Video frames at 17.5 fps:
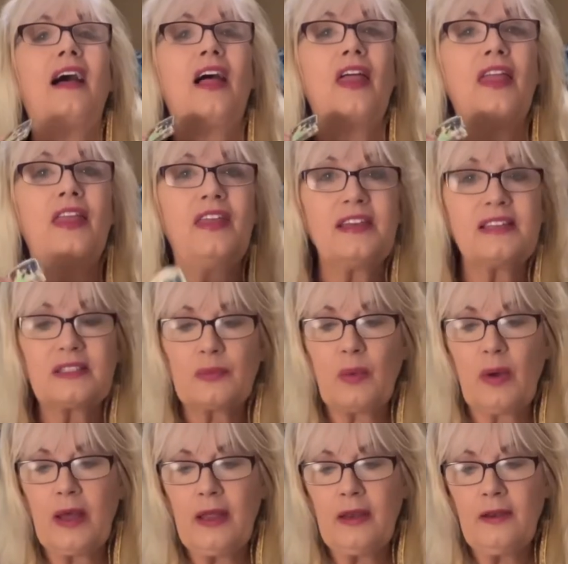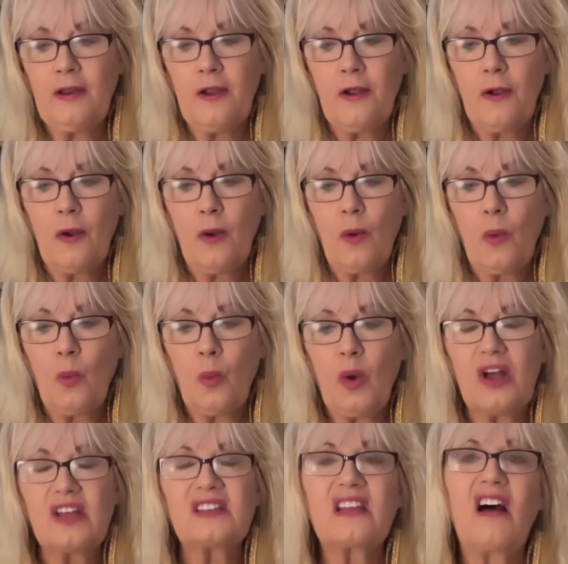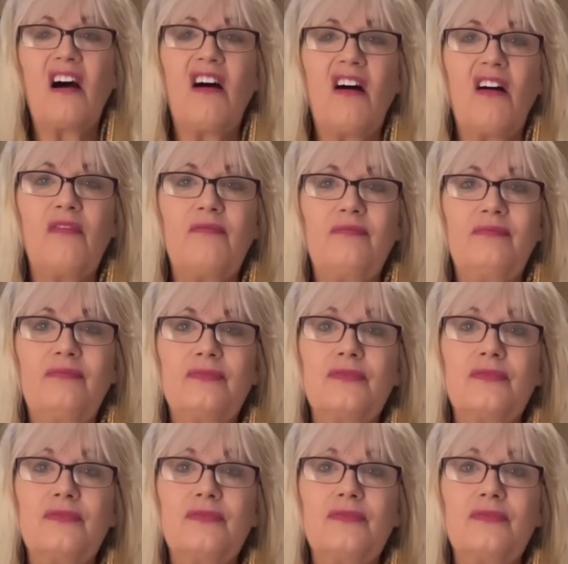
this one was uh,